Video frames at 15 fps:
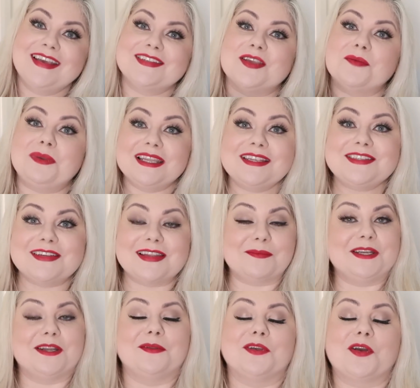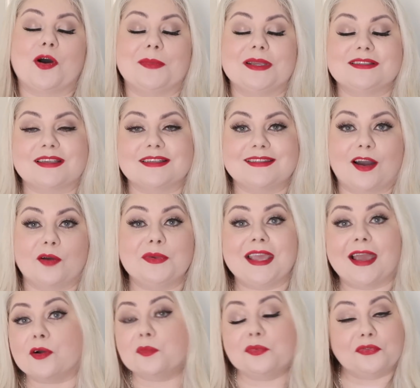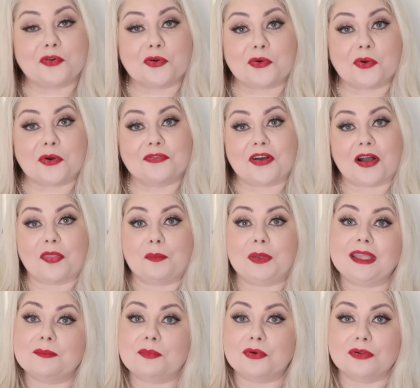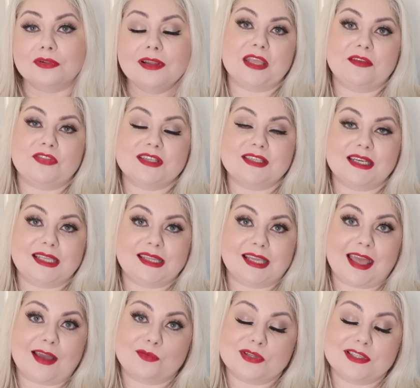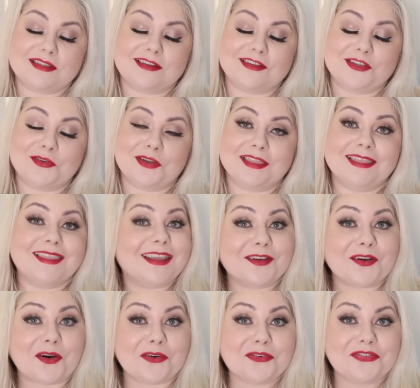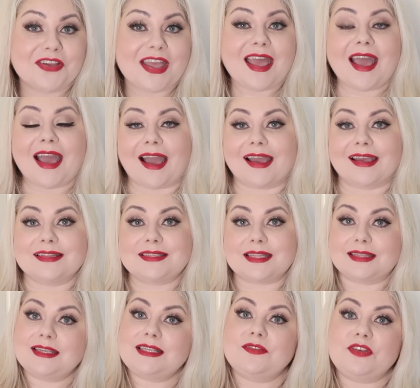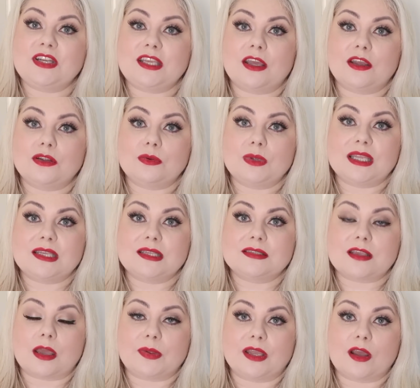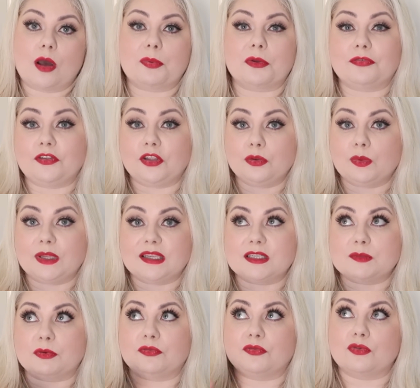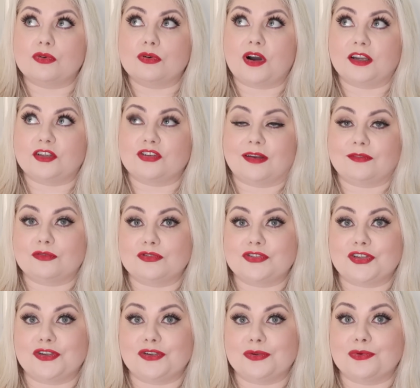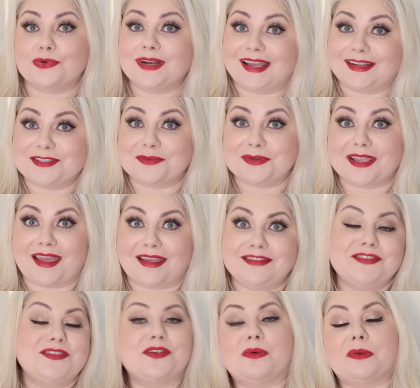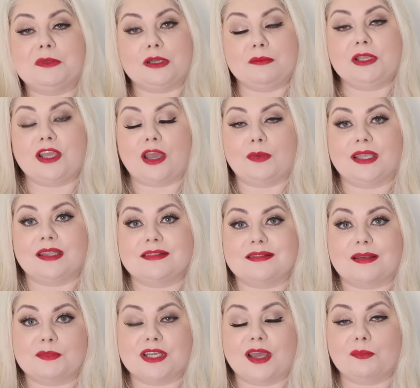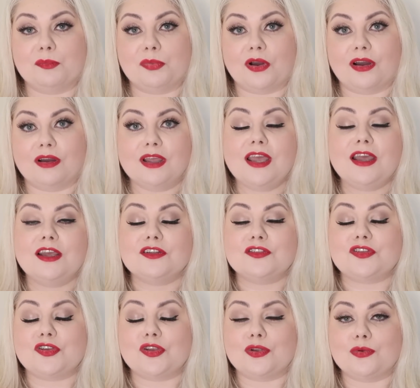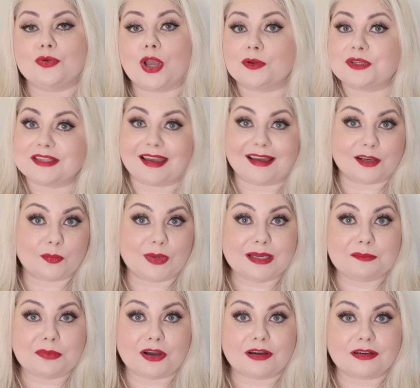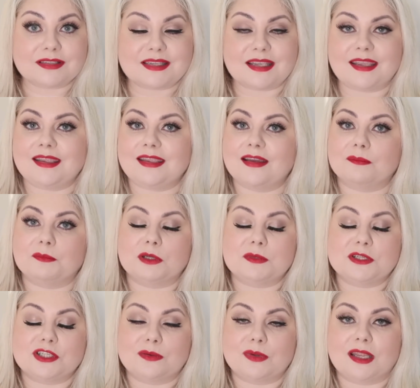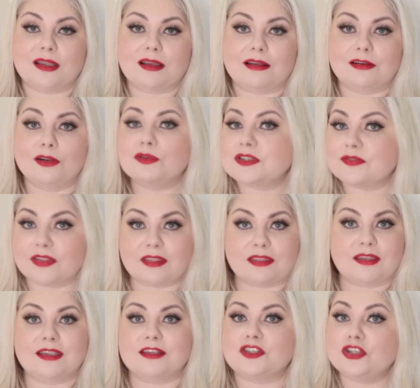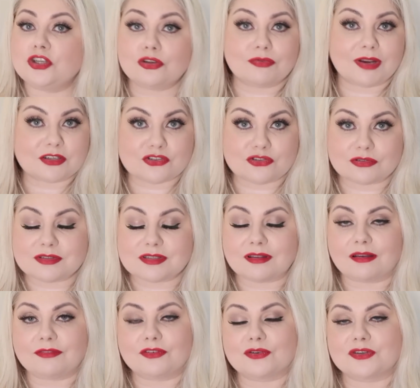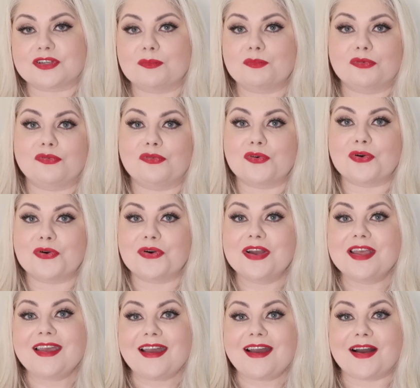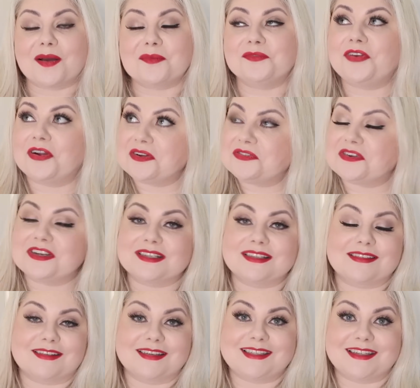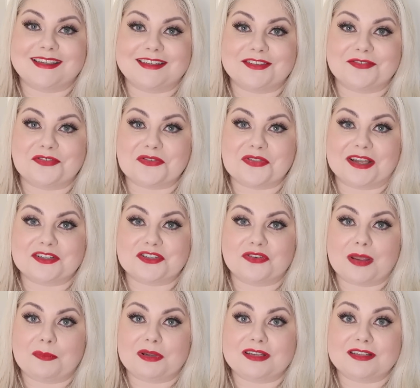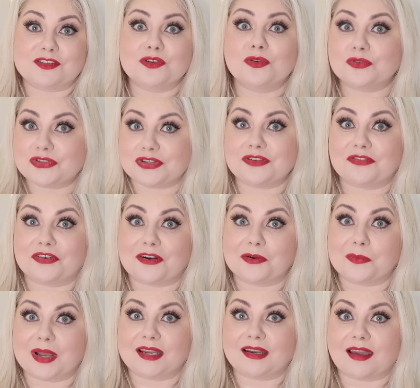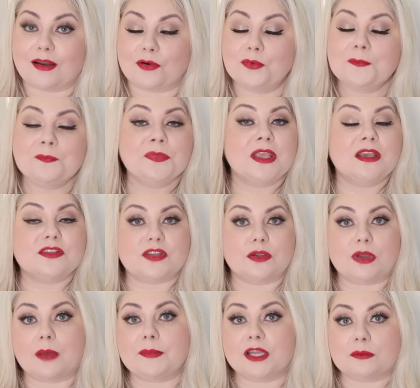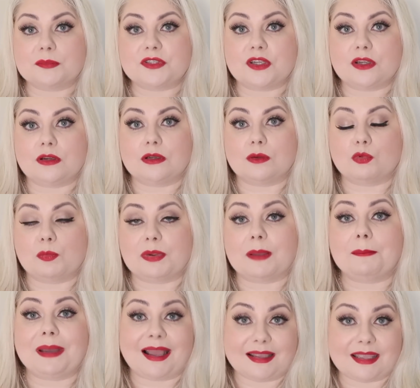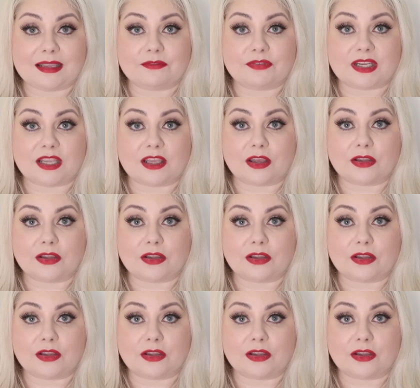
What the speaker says: so please do let me know in the comments, because that will be helpful for other people if there's anything else that you can think of. And this video is going up a few weeks before I travel to Orlando again, so I'm going to be going in September to go to the Halloween party. I'm going to be doing lots of other things, new restaurants that I've not done before. I'm very excited for that trip, and it's not too far away now. So coming up soon will be a packing video,